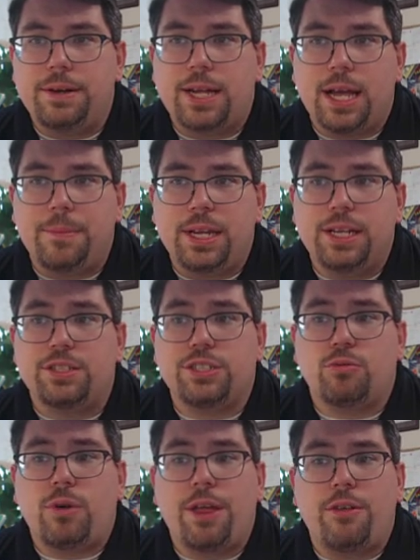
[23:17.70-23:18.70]
diabetes is
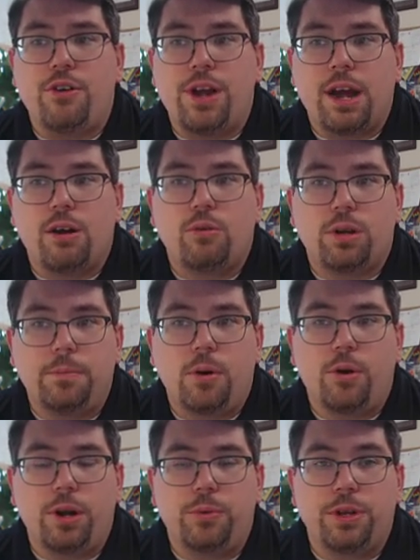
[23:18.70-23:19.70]
a rather narrow
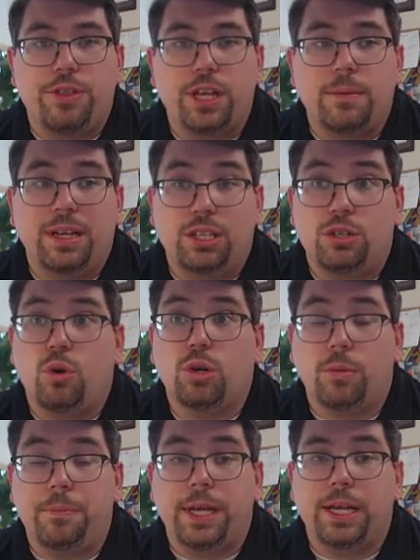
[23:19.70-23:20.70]
component when you think about the
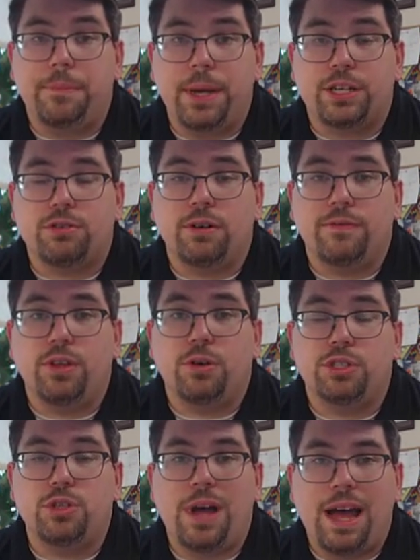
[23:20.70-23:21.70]
total big picture of
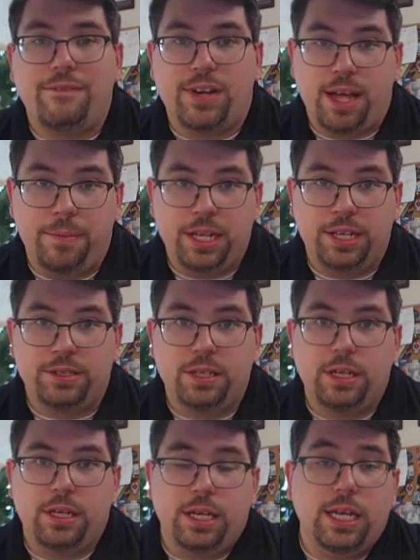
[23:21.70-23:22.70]
those who have diabetes
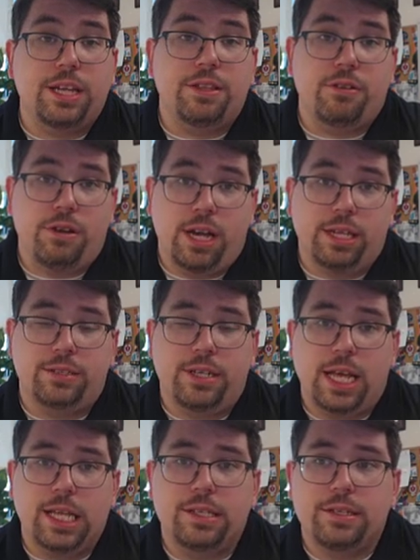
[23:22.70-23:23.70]
in the United
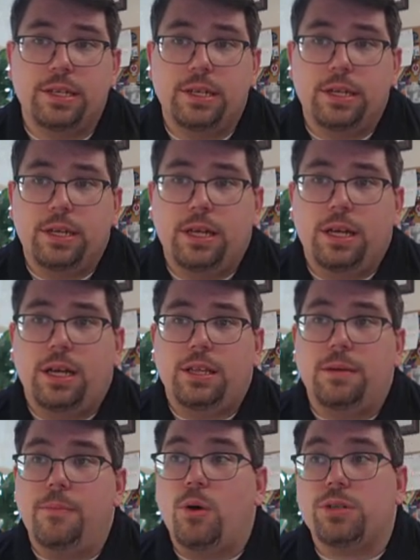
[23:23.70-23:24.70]
States.
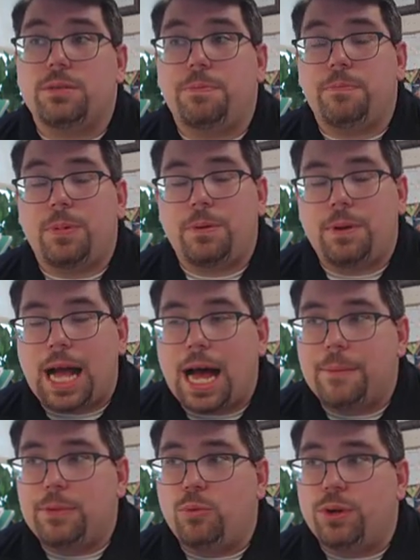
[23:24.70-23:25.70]
The most
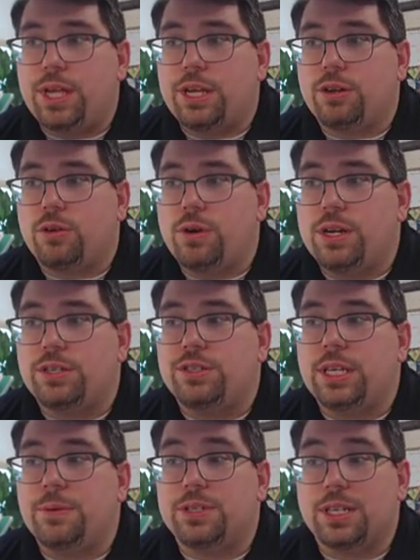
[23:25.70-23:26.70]
common one that you're going to
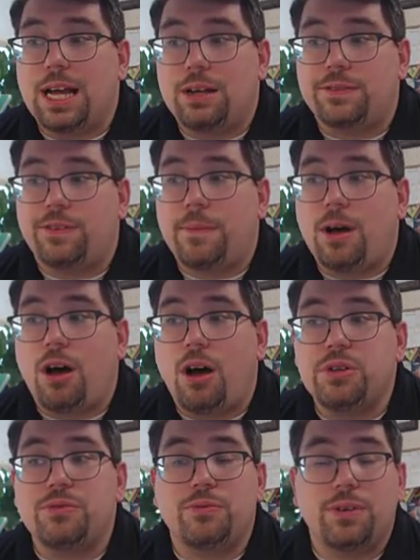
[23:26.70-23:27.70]
see, which accounts for about
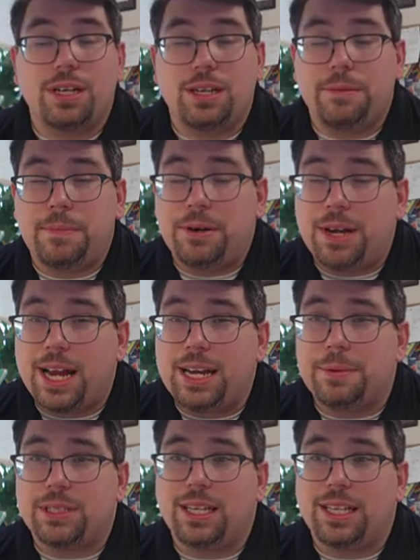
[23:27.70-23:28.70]

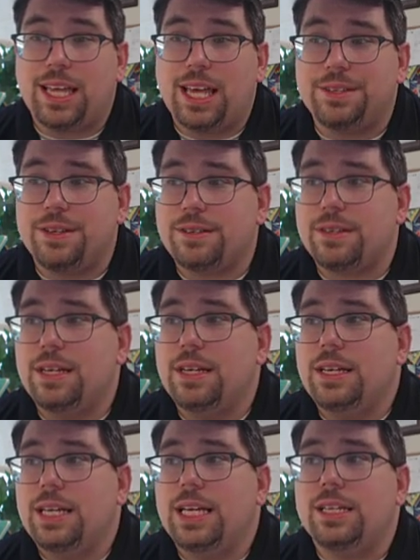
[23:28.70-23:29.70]
90% of the cases,
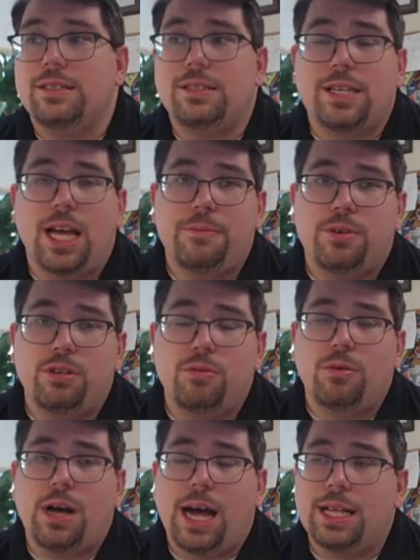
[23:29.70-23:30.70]
is type
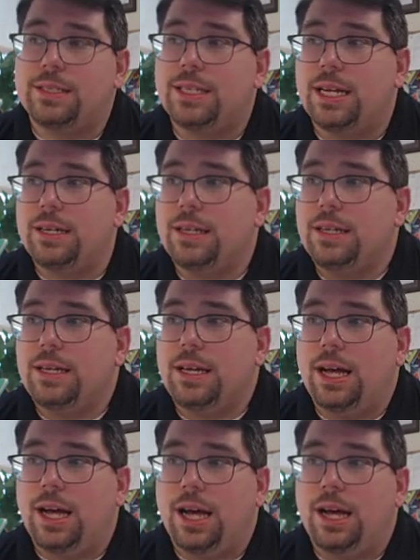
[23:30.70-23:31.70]
2 onset
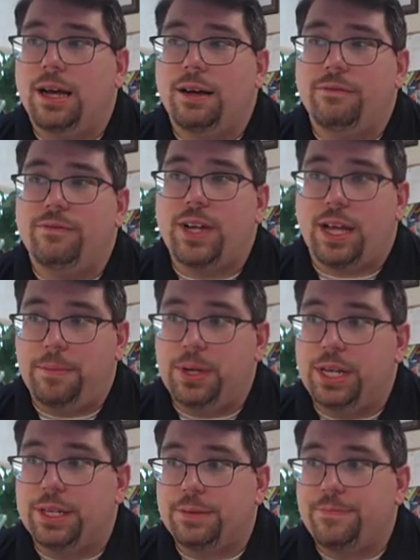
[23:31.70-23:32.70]
of
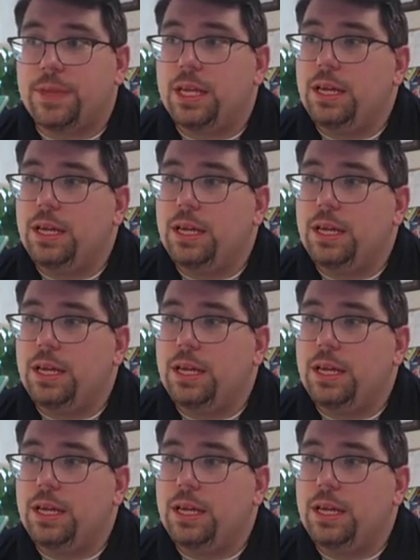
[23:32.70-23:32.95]
diabetes.